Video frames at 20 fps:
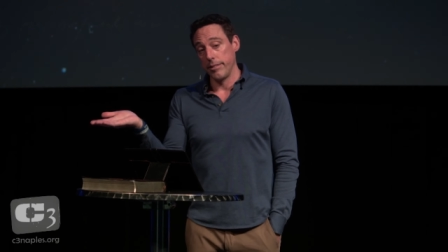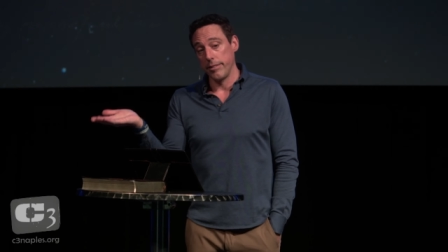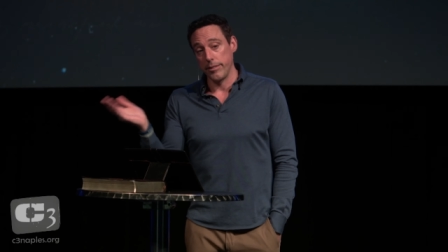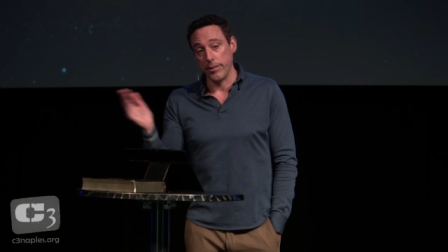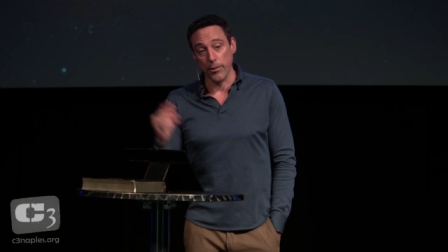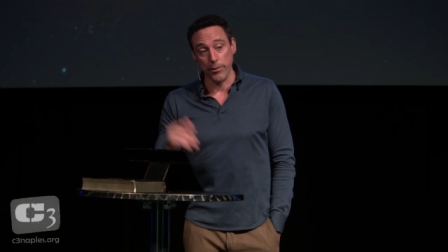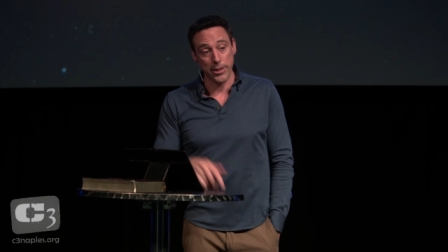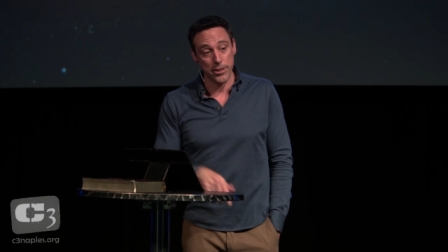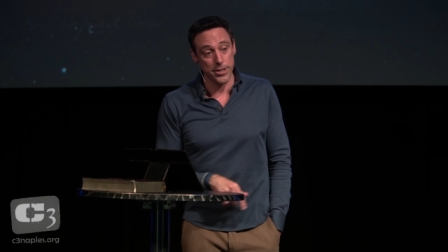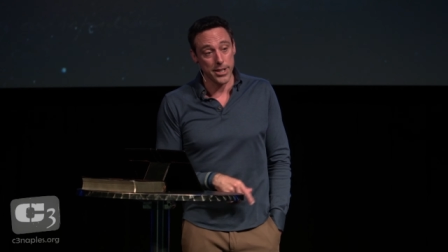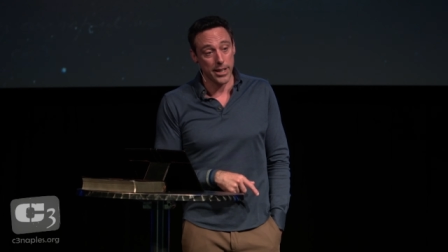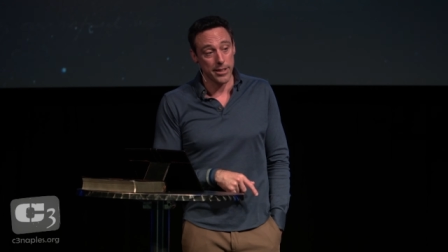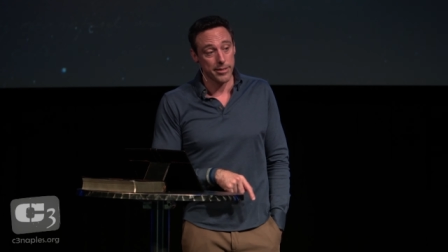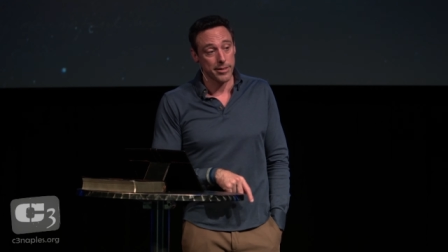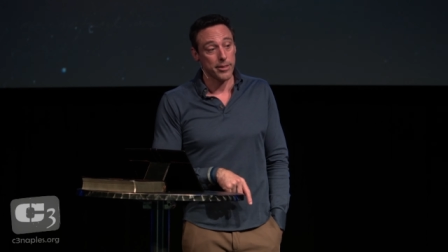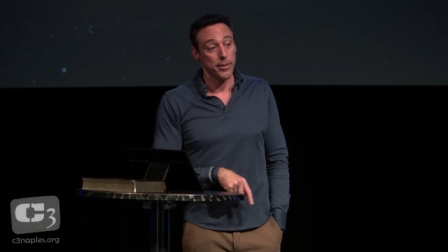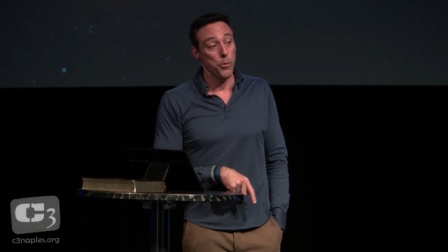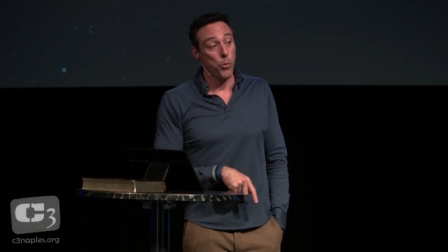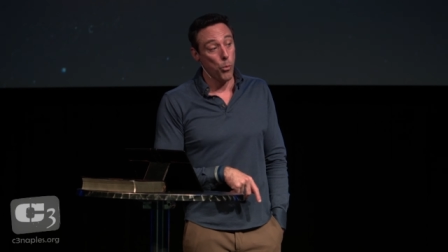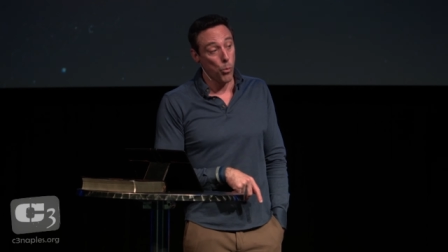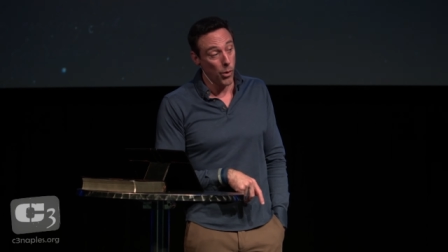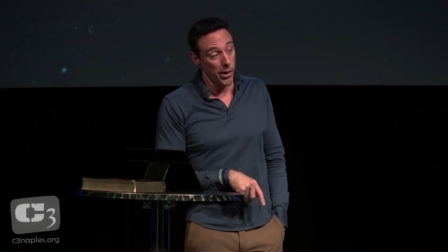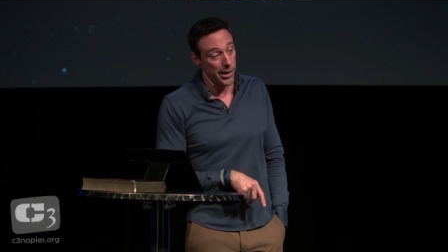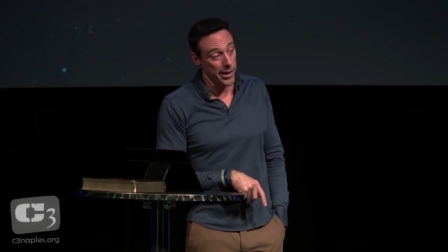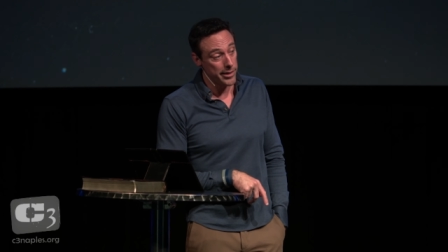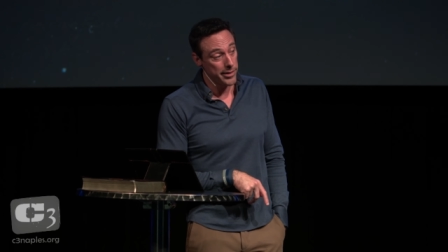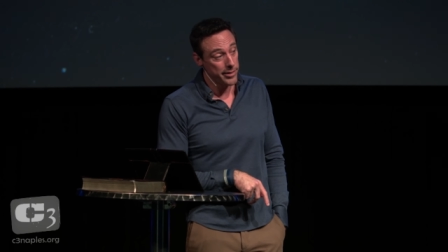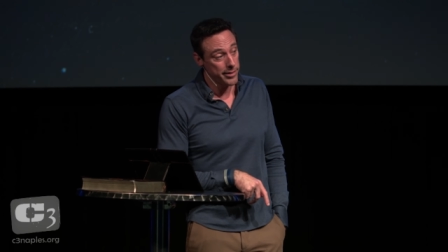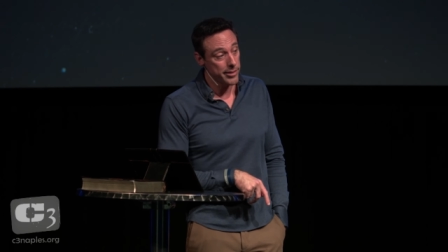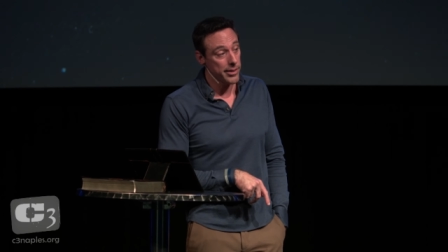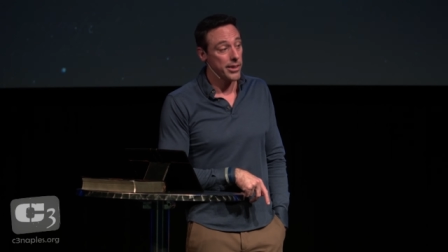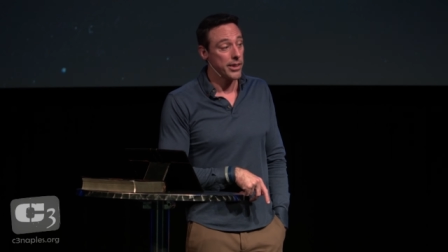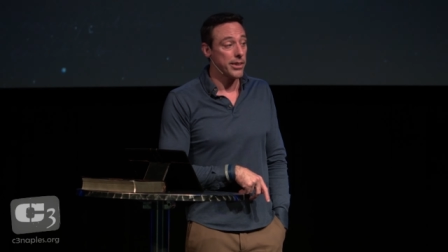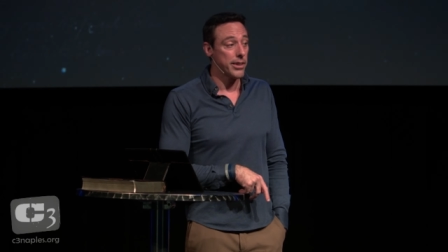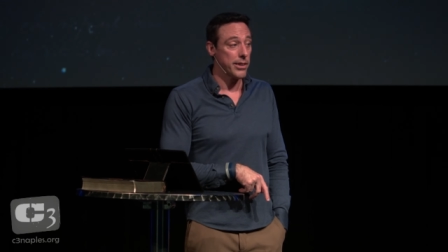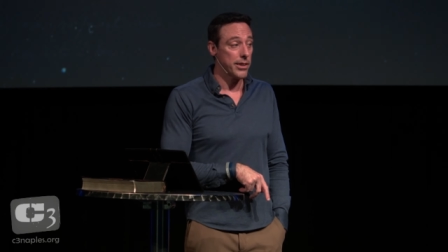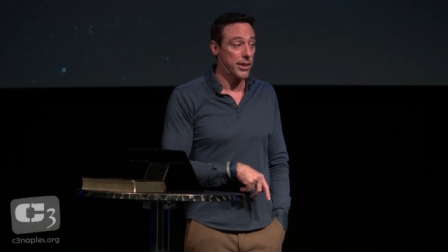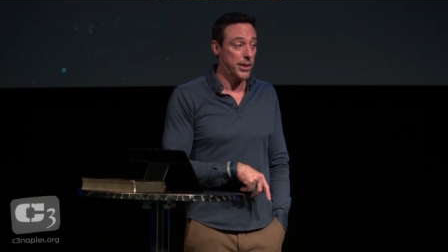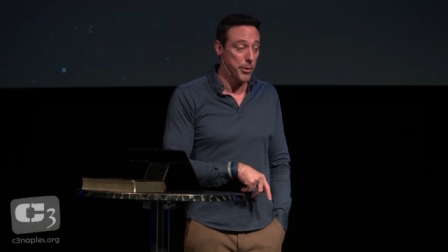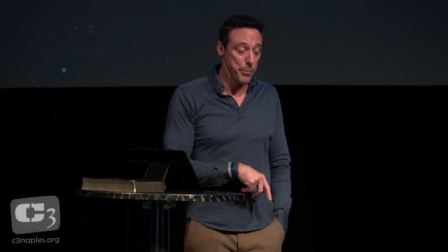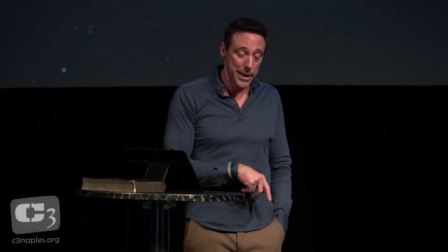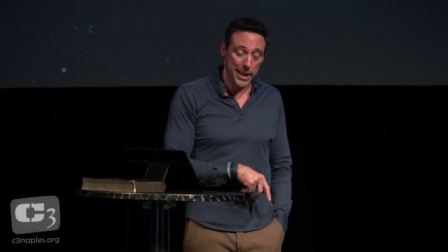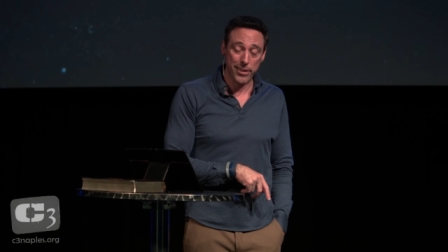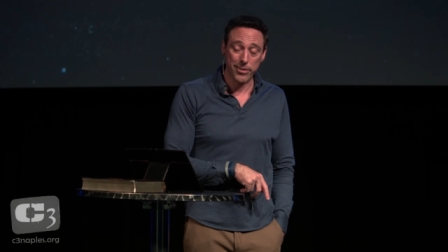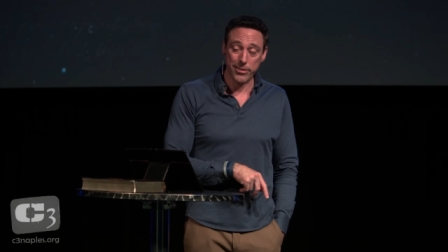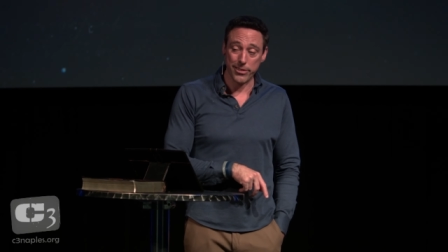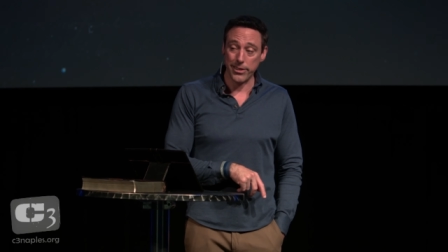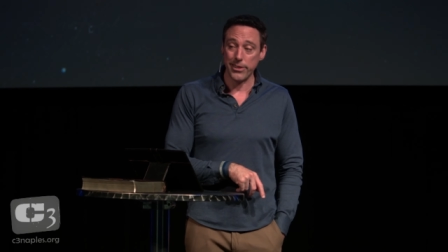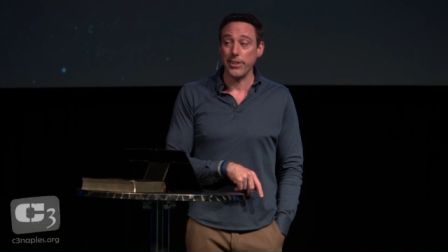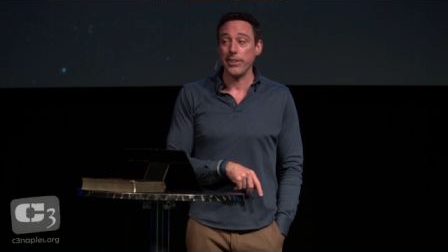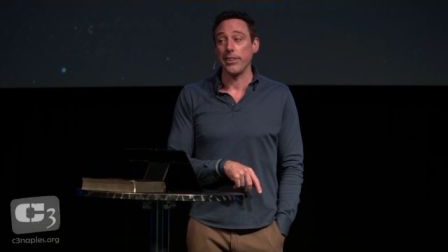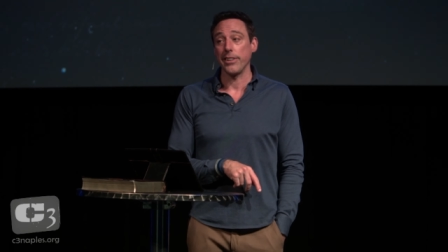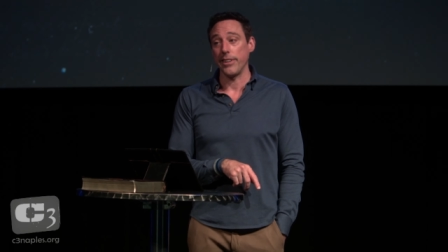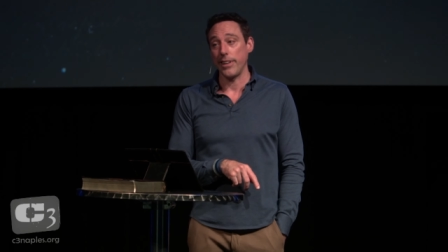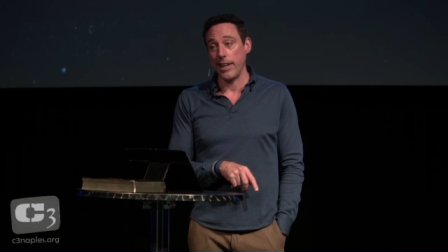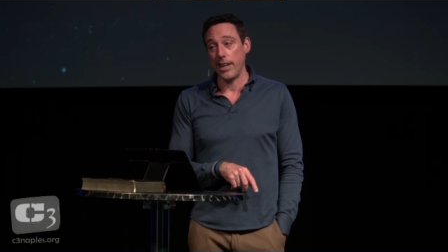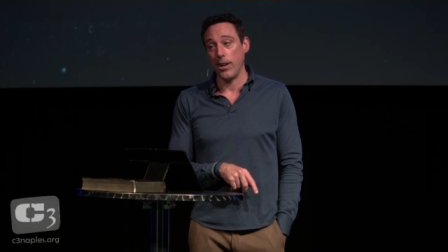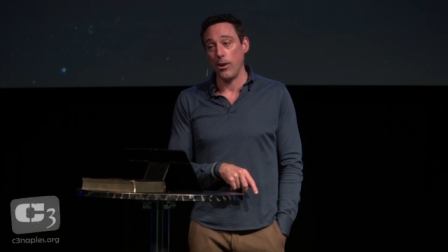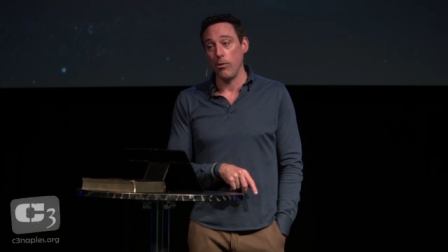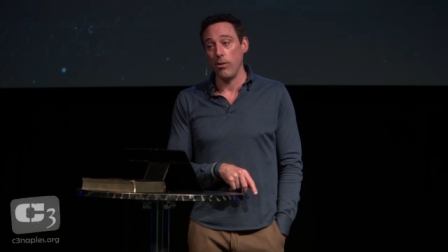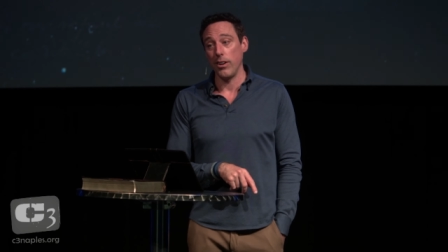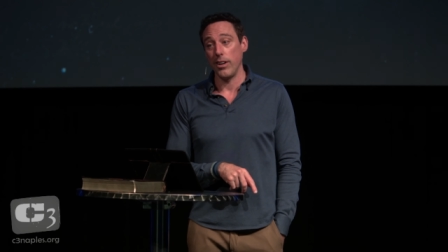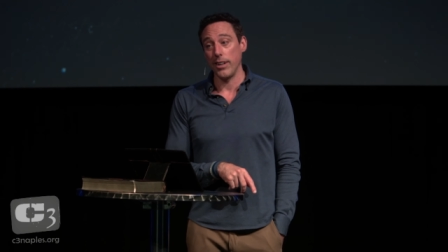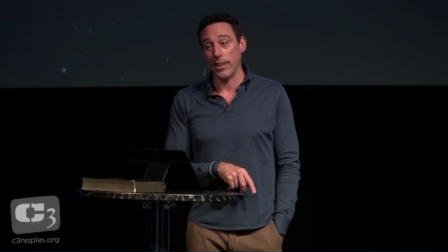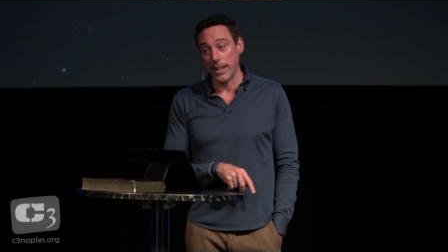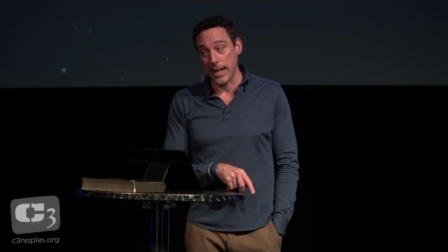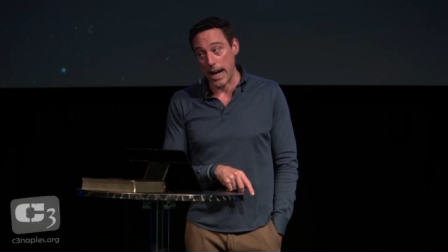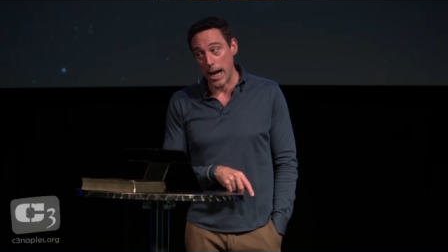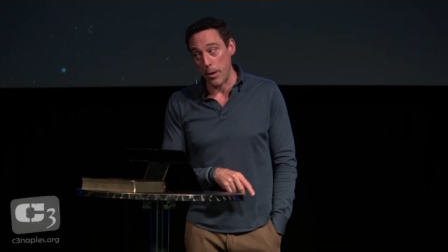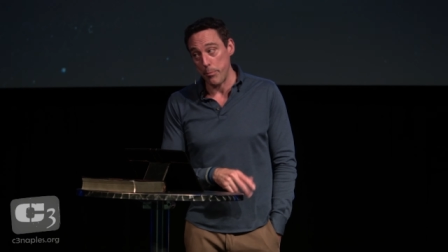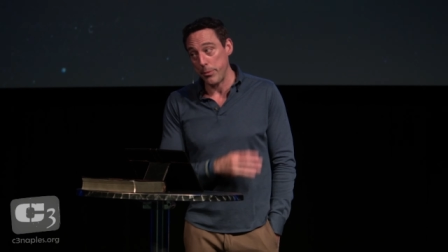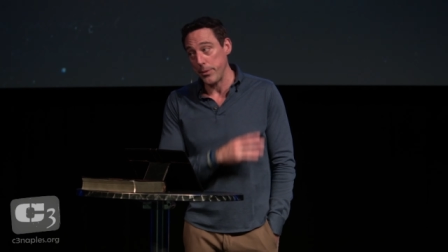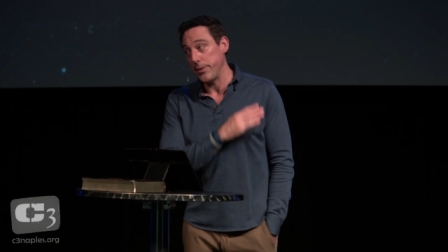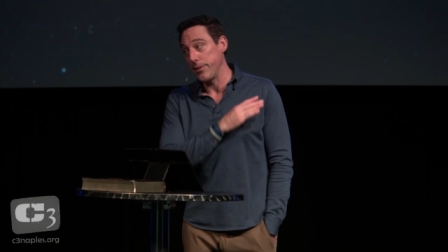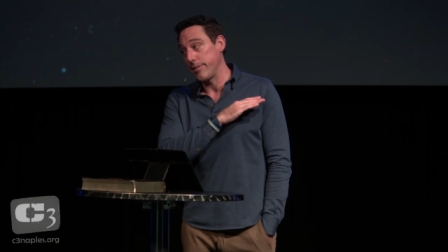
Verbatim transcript: Tony Johnson was a pastor, now a cop.